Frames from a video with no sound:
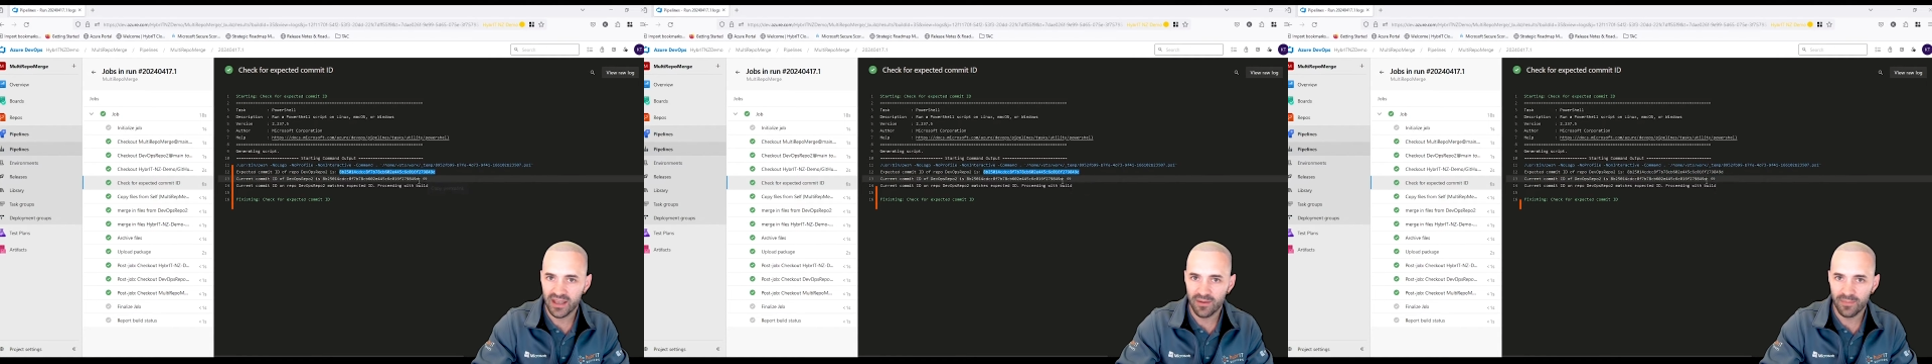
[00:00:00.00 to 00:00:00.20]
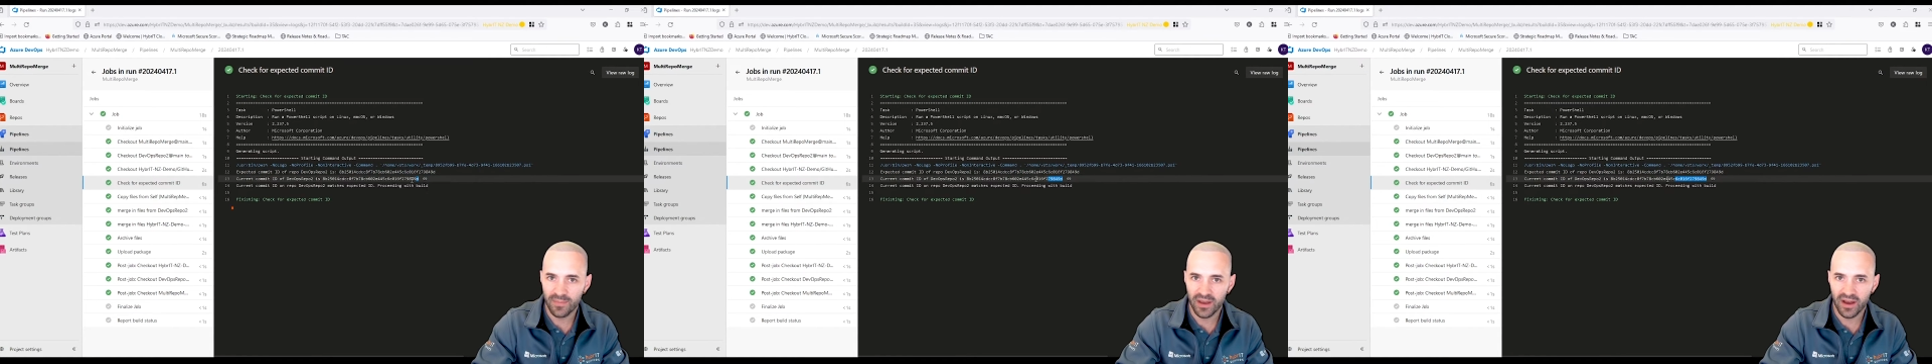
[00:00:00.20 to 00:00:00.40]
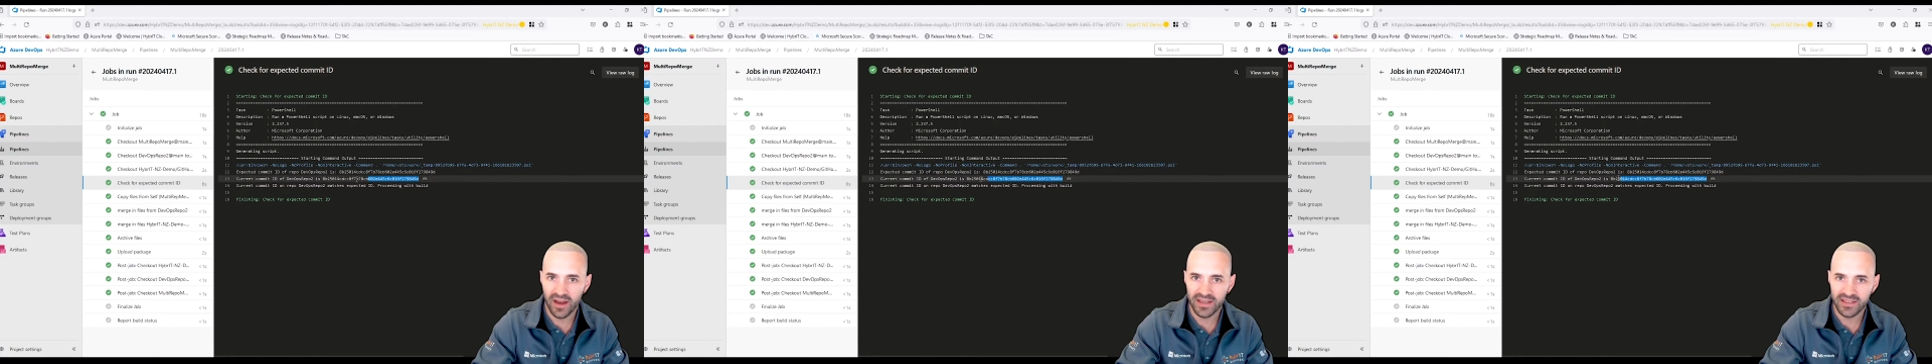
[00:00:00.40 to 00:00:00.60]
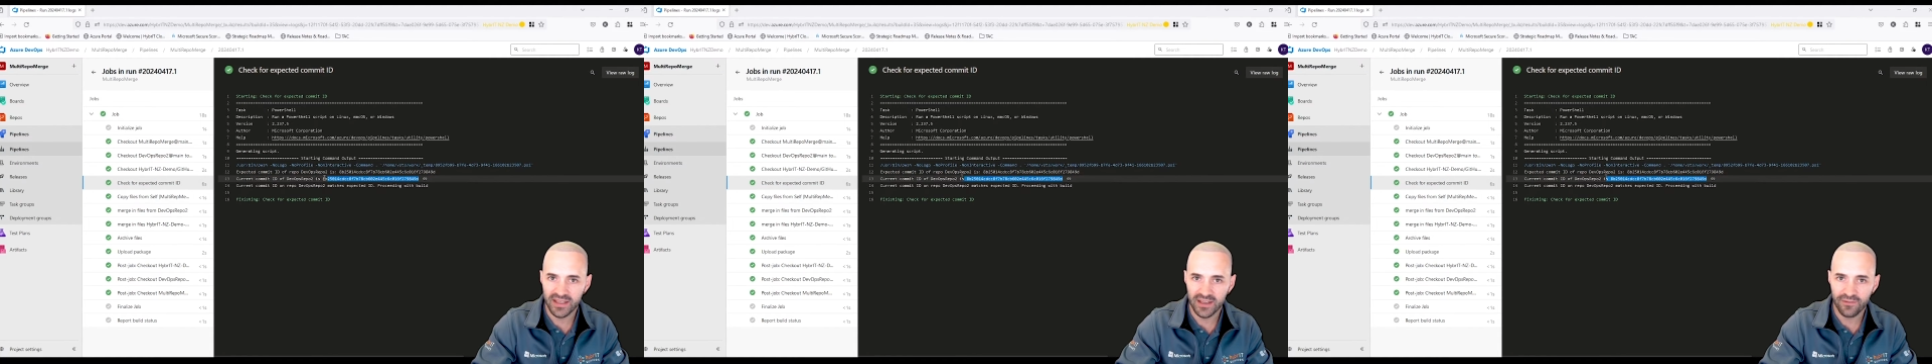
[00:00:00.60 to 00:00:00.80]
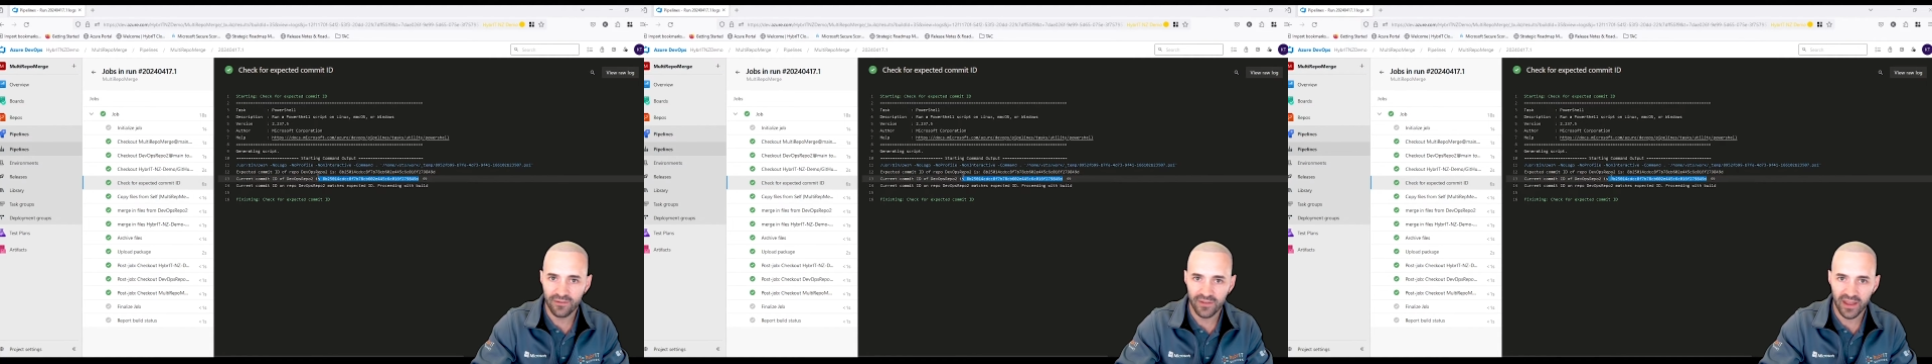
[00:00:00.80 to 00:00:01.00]
commit
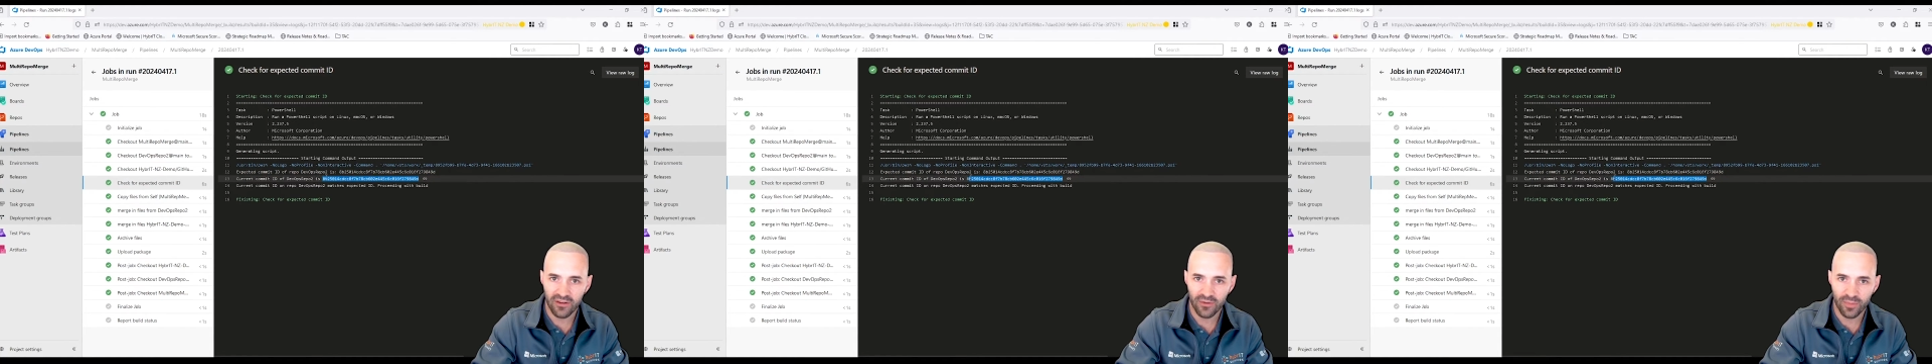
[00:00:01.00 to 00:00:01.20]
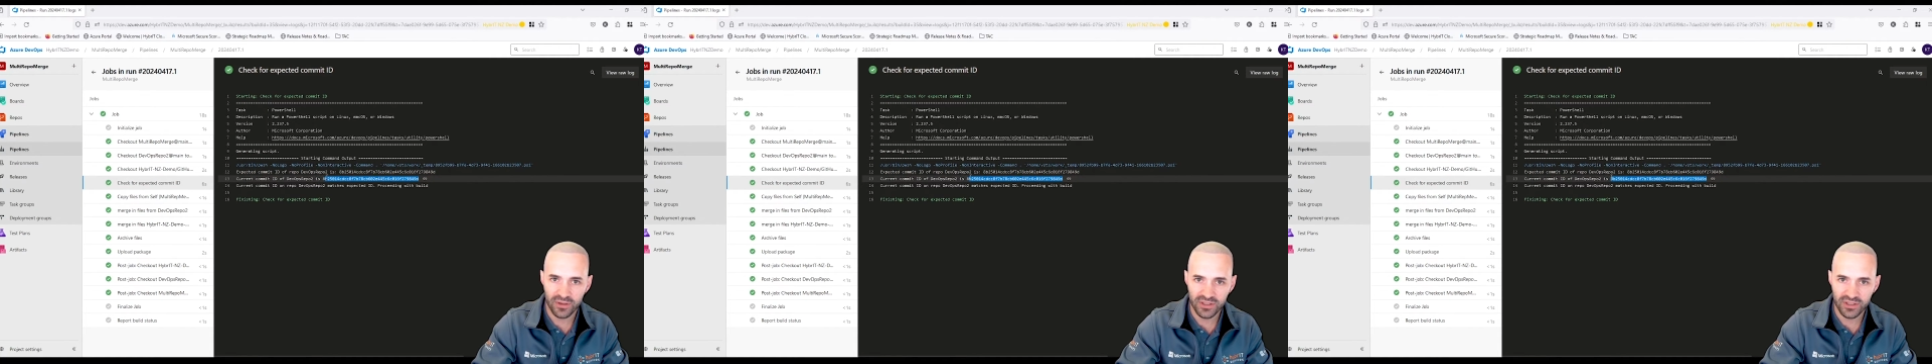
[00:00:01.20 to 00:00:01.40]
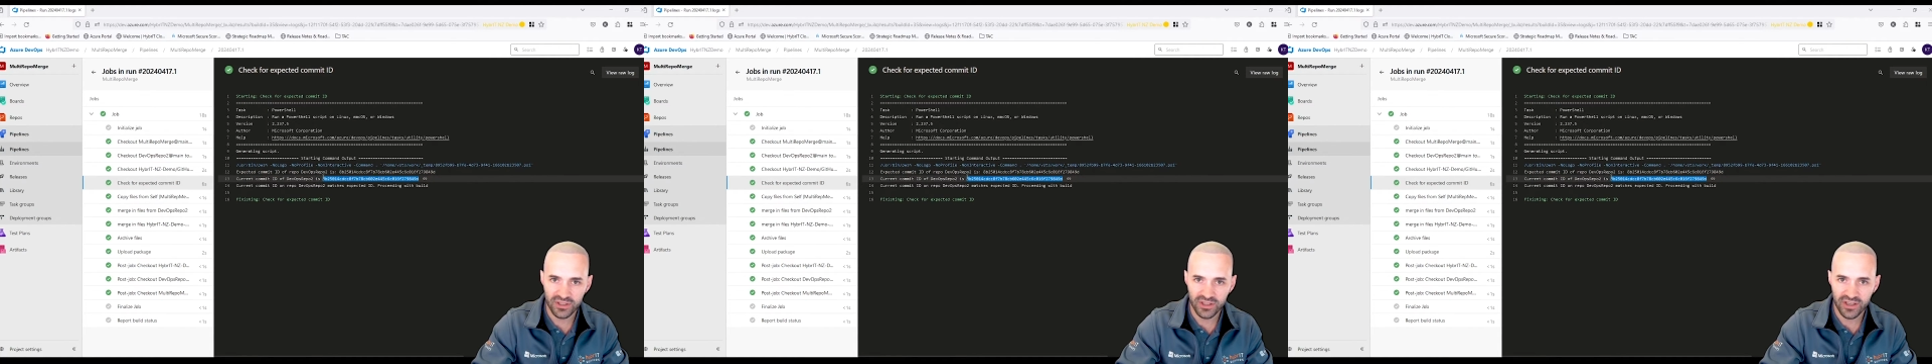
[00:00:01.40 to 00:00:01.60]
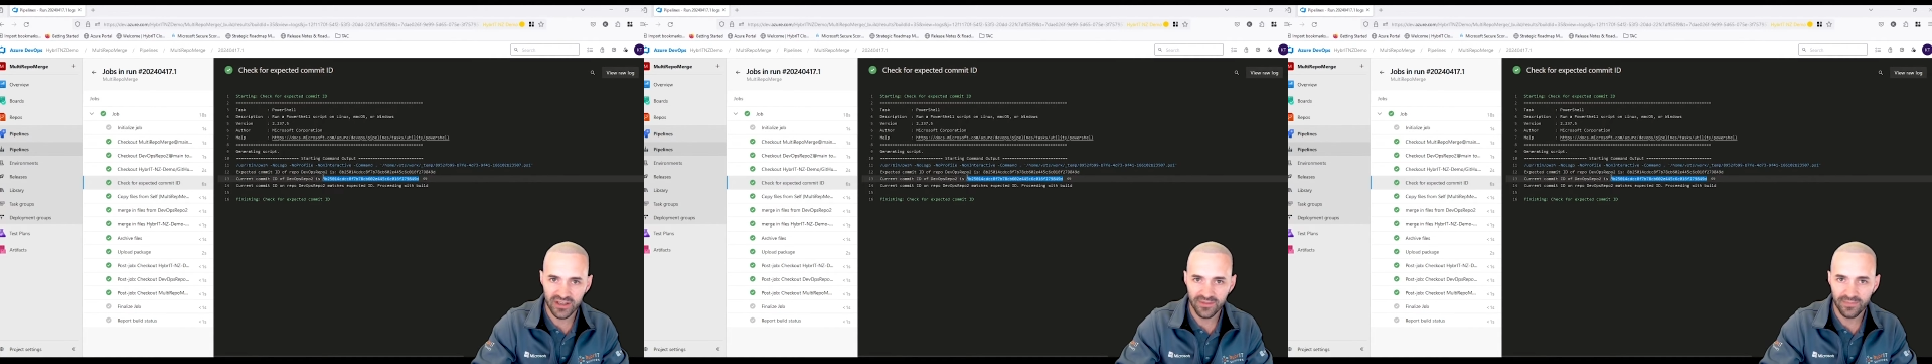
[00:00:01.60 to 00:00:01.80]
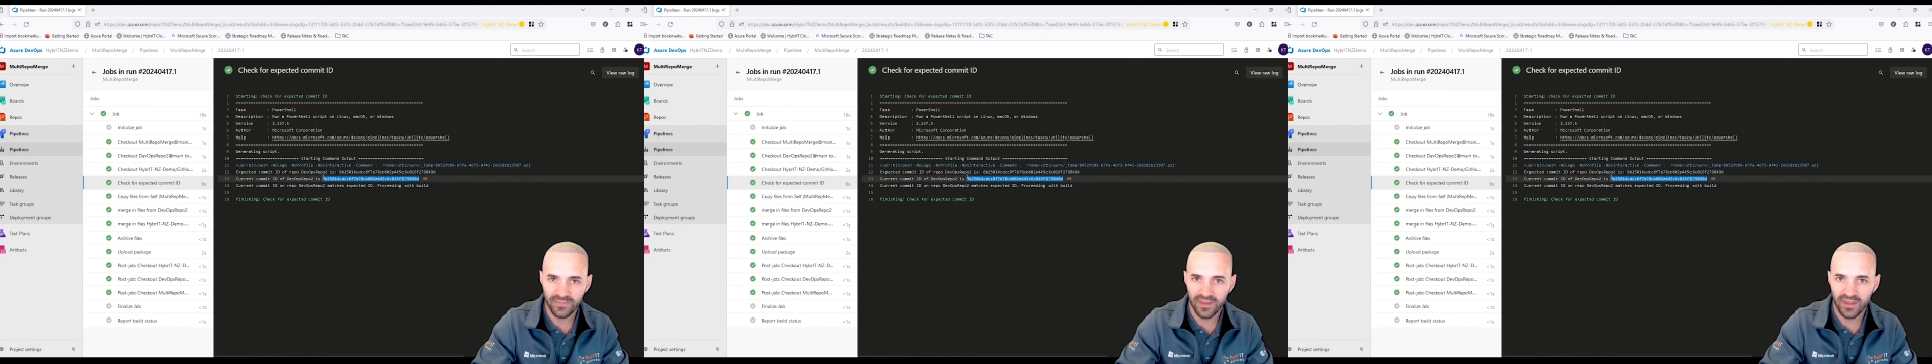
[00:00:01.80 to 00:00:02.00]
ID for that repository,